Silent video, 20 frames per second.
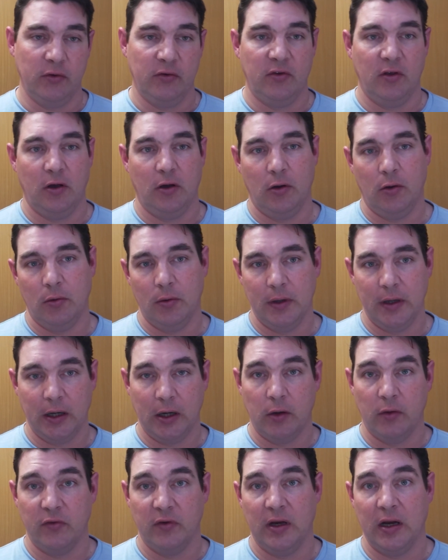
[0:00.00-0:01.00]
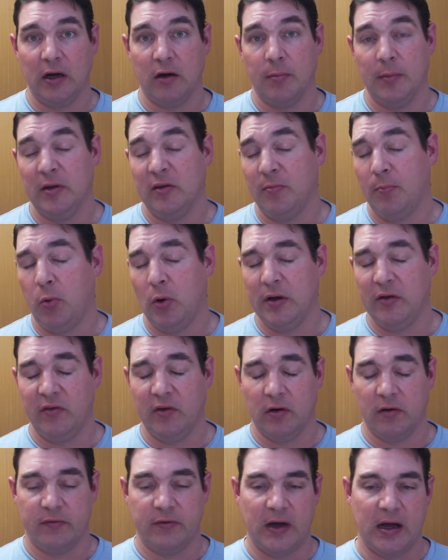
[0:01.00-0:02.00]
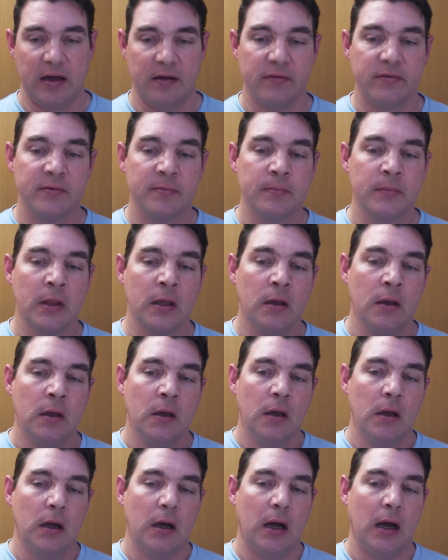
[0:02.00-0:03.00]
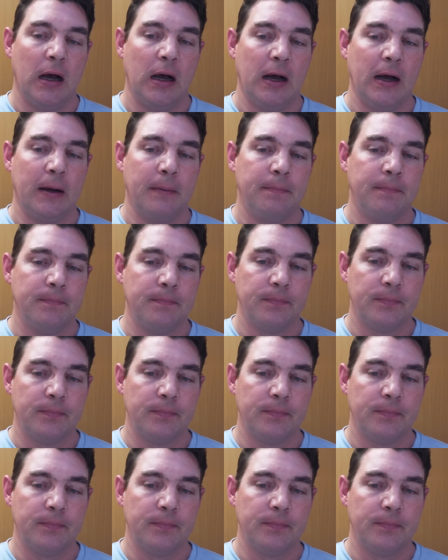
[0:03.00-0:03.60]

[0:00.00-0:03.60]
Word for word: so it goes in increments of 0.05.